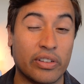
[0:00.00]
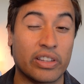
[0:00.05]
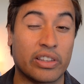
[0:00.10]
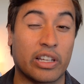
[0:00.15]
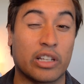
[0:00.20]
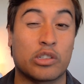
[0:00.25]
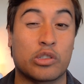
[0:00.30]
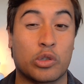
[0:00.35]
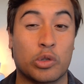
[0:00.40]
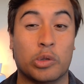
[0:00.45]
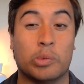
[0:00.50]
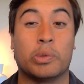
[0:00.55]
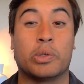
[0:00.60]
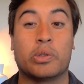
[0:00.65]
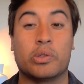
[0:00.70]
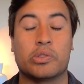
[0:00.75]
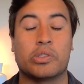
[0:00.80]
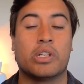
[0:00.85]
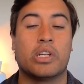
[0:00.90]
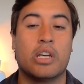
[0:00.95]
there too,
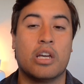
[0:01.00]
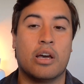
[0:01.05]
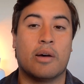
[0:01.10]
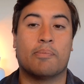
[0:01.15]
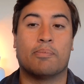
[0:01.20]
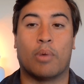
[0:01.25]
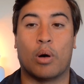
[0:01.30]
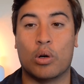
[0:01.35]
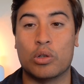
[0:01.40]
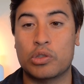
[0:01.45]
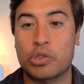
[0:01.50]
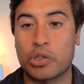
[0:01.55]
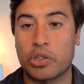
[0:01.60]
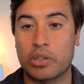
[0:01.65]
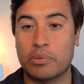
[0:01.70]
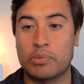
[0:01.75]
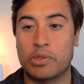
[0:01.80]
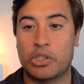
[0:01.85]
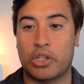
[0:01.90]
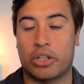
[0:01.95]
because most of
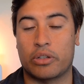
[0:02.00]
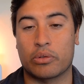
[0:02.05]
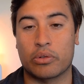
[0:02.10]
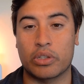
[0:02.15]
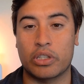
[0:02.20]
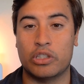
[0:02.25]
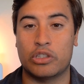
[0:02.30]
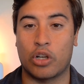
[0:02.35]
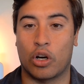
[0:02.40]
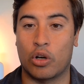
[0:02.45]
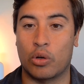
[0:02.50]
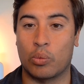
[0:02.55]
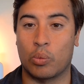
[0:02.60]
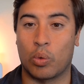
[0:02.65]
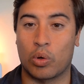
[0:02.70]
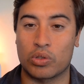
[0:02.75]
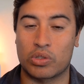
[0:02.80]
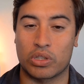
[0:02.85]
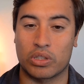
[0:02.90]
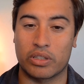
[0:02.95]
them generally don't
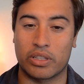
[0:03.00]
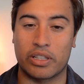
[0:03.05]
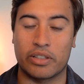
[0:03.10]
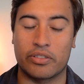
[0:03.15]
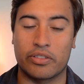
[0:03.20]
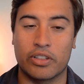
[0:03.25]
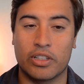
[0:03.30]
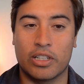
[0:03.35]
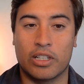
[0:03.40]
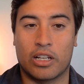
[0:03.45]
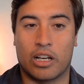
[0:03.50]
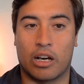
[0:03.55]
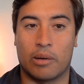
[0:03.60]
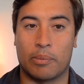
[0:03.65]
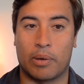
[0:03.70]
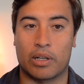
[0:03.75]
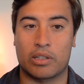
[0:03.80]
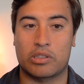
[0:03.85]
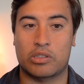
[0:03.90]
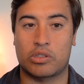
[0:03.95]
want to live
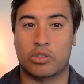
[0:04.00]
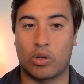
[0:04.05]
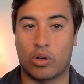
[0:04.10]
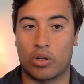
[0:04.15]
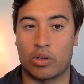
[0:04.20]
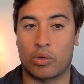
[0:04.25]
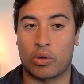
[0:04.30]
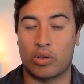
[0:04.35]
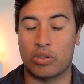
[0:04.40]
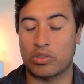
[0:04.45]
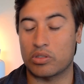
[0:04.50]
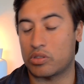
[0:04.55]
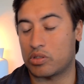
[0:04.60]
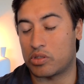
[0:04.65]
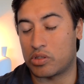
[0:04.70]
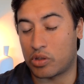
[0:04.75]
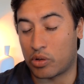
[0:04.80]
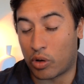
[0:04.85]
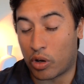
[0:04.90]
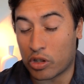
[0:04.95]
amongst
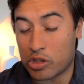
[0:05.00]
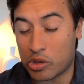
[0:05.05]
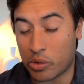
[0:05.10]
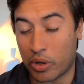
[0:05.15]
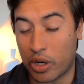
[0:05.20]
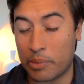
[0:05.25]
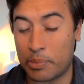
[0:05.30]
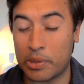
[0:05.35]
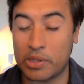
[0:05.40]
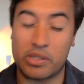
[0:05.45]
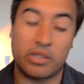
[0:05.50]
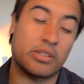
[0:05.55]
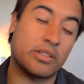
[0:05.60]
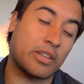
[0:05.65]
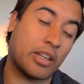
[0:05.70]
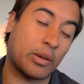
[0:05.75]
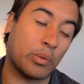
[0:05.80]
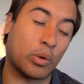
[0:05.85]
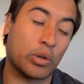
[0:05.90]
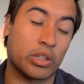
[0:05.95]
skyscrapers and
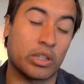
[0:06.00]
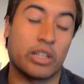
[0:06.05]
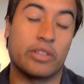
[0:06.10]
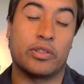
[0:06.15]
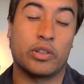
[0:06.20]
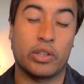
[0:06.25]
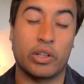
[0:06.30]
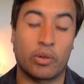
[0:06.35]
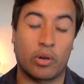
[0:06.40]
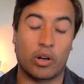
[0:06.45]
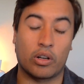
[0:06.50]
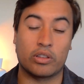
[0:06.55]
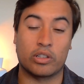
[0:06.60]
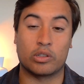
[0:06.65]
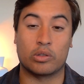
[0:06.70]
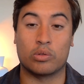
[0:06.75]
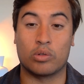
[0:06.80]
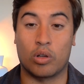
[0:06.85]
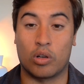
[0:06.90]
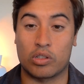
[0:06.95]
they want to live on their own
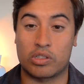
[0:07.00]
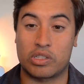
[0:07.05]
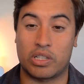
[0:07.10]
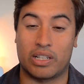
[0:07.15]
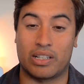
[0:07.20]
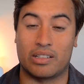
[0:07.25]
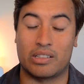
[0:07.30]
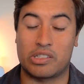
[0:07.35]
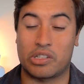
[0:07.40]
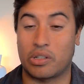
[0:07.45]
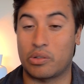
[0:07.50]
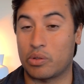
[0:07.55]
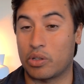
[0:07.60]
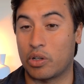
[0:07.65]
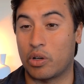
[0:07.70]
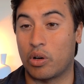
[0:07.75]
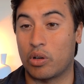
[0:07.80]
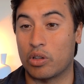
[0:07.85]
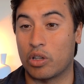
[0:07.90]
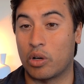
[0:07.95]
little lots in generally
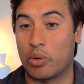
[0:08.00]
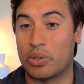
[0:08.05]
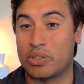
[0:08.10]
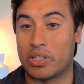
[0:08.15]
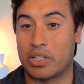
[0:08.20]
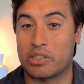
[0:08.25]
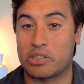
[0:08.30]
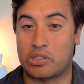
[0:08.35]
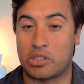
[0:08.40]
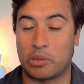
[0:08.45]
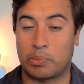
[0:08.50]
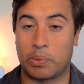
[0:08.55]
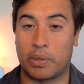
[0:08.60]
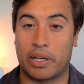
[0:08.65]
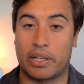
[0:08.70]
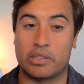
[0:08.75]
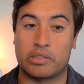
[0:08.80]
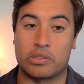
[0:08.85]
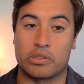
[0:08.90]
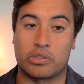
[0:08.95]
lower density
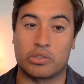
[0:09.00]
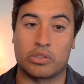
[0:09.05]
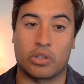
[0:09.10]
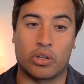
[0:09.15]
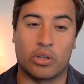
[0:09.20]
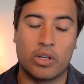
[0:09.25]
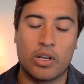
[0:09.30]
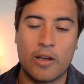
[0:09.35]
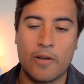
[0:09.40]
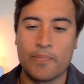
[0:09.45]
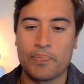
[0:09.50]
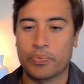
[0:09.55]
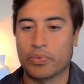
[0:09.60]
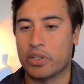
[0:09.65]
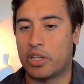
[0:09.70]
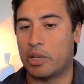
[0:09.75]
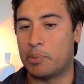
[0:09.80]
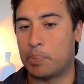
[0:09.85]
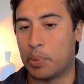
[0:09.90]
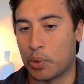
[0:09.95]
places. So
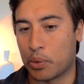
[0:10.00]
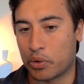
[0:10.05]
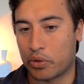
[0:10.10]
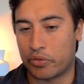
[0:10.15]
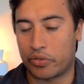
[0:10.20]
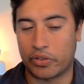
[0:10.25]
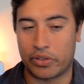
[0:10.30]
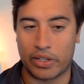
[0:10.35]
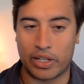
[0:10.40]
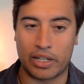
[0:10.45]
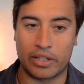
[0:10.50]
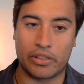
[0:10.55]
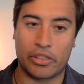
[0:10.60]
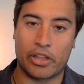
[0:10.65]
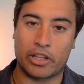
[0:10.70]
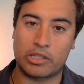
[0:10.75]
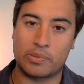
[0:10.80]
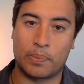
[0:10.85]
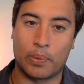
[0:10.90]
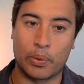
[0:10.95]
important for that.
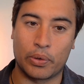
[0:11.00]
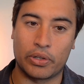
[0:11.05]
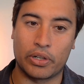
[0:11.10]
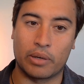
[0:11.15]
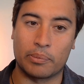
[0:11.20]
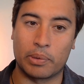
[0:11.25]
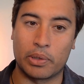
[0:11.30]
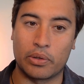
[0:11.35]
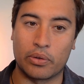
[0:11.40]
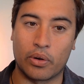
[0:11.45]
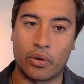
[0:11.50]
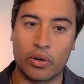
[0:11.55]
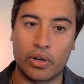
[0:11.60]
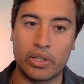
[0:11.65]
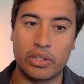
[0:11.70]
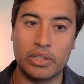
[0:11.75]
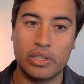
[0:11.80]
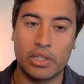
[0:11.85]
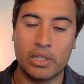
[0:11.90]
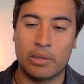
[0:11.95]
That's point number
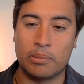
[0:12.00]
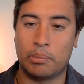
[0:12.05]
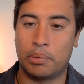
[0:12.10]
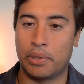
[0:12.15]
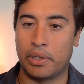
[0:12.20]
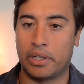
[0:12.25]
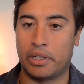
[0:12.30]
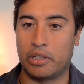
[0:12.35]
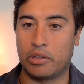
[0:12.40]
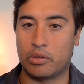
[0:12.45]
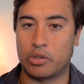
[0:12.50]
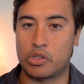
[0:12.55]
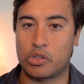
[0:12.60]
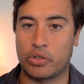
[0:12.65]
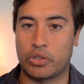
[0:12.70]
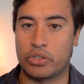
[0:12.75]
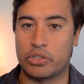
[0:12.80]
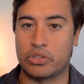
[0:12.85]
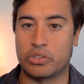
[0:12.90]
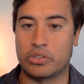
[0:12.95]
9, planning
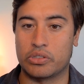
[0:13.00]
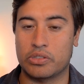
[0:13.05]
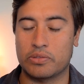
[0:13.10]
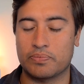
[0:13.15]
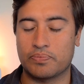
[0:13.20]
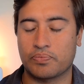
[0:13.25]
restrictions.